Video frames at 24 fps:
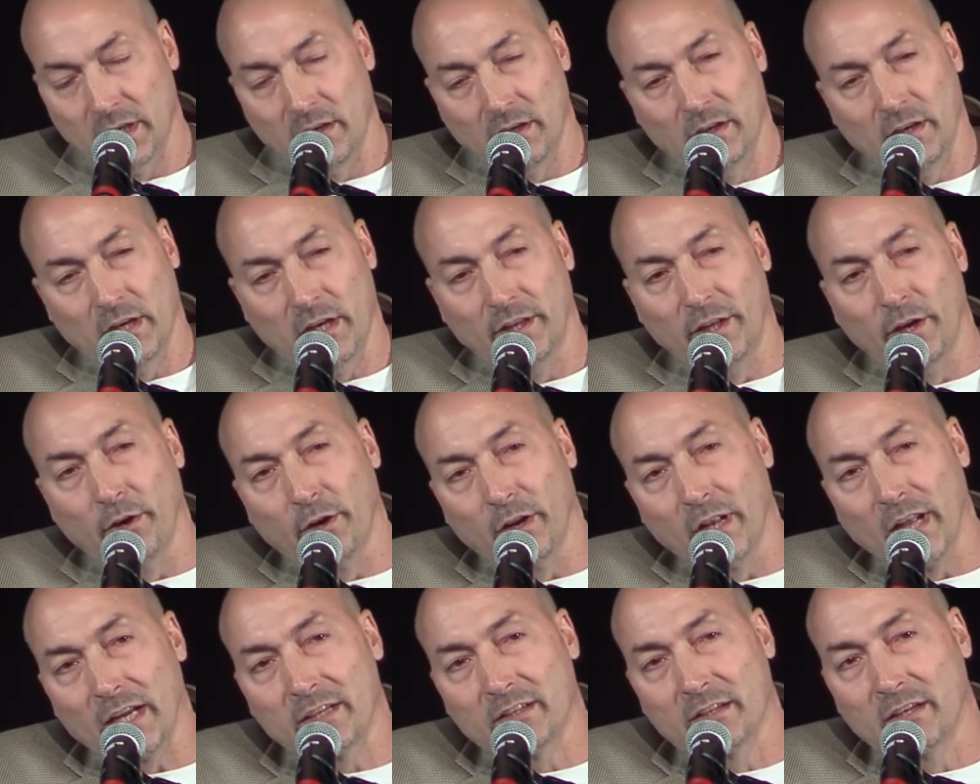in their
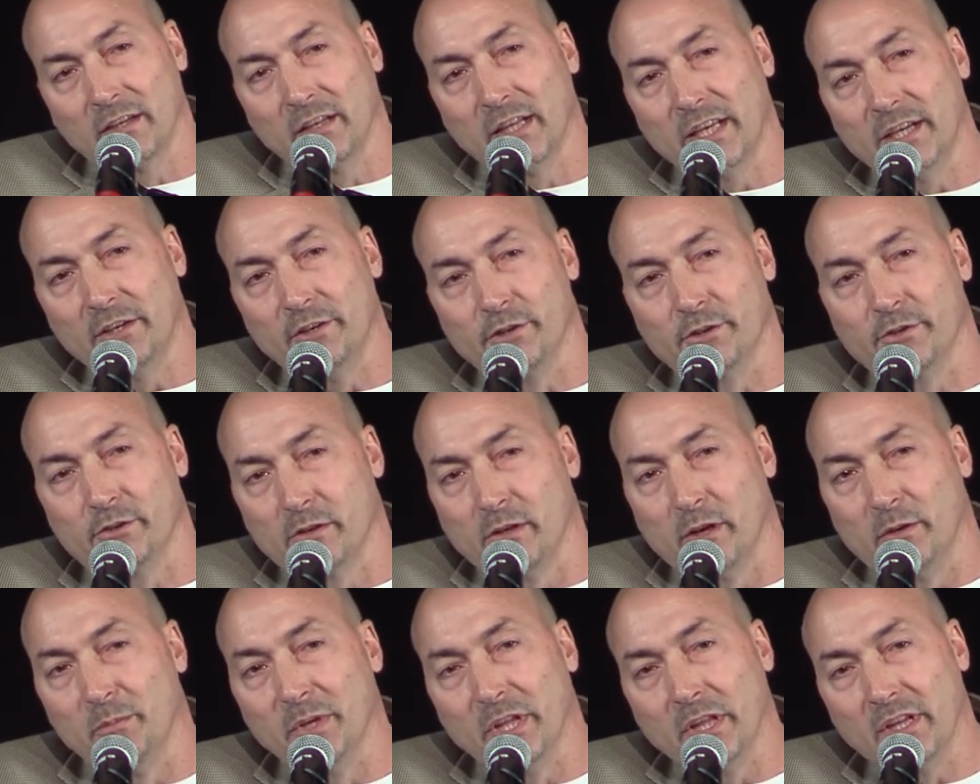elected leaders'
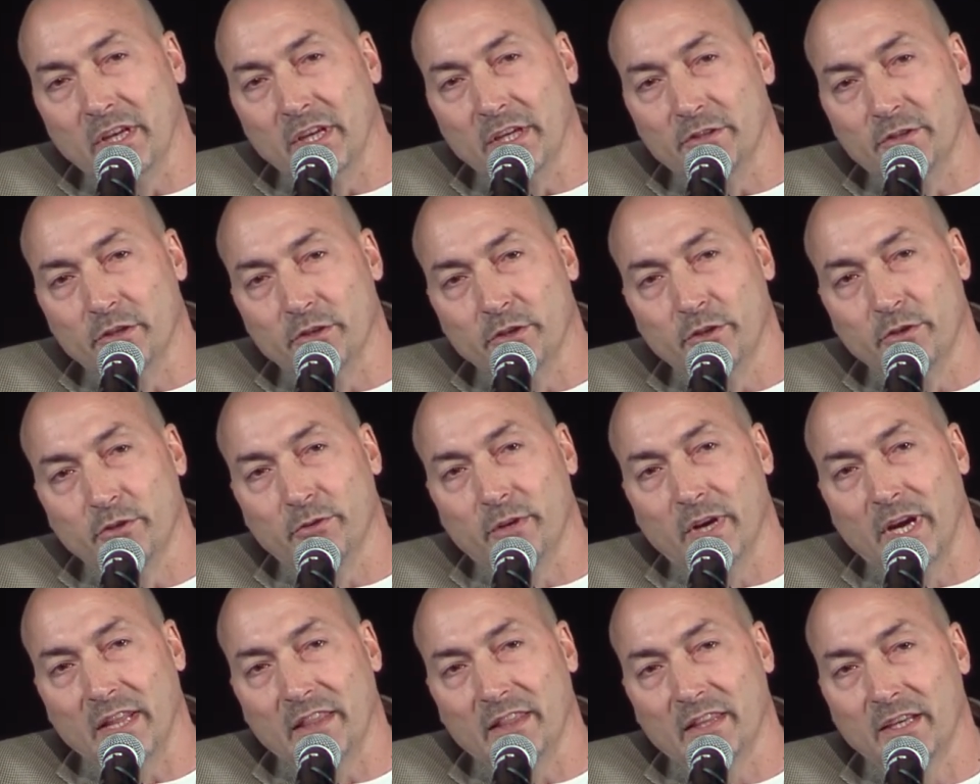ability to do the
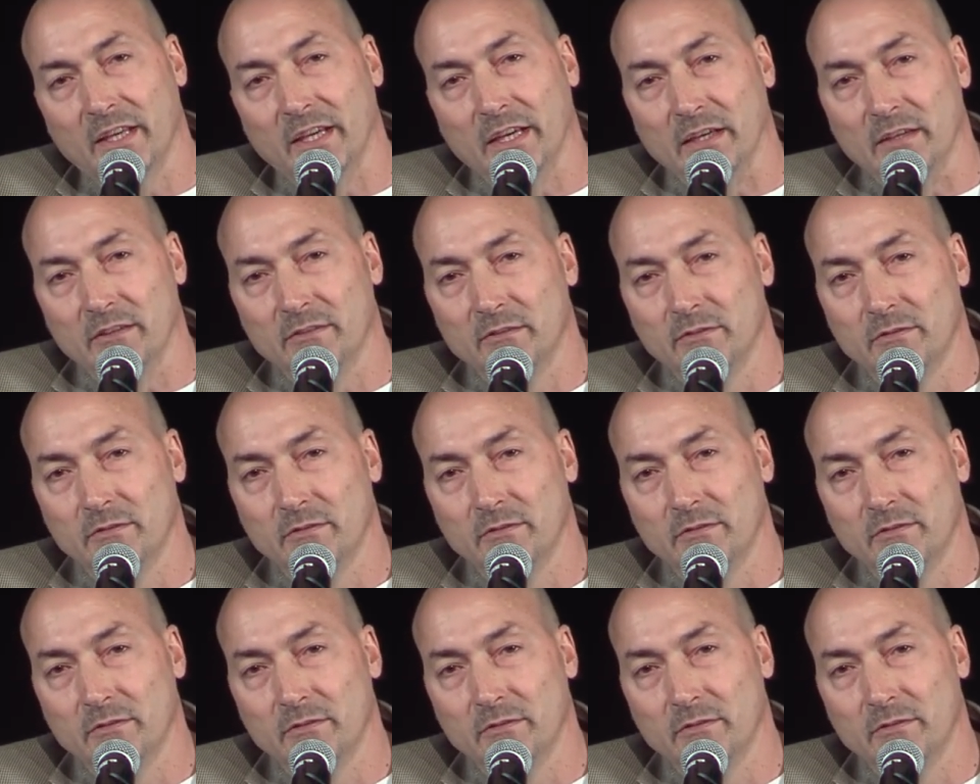right thing,